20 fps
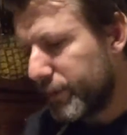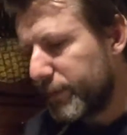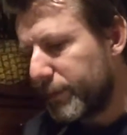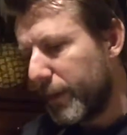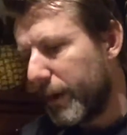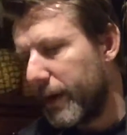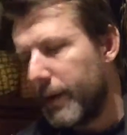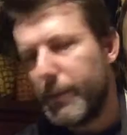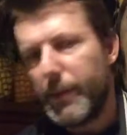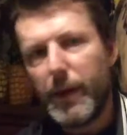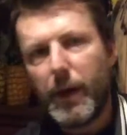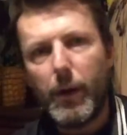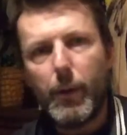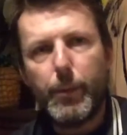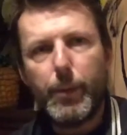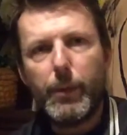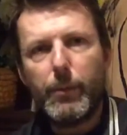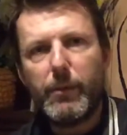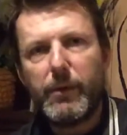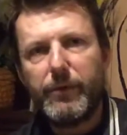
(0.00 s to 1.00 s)
may be
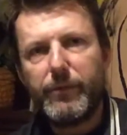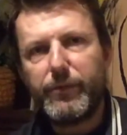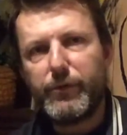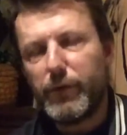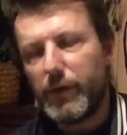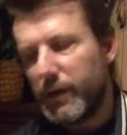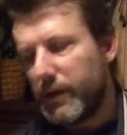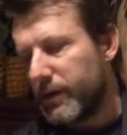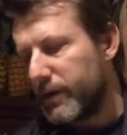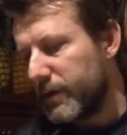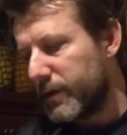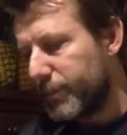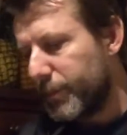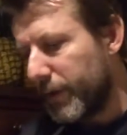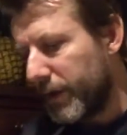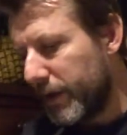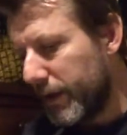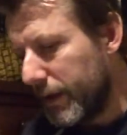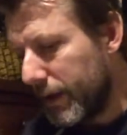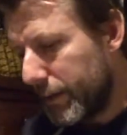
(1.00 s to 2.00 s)
open with drinkers
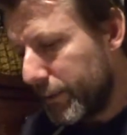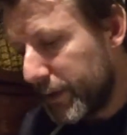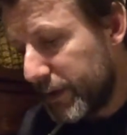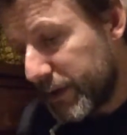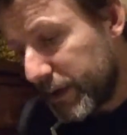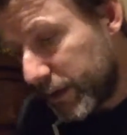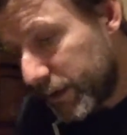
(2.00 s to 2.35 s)
being limited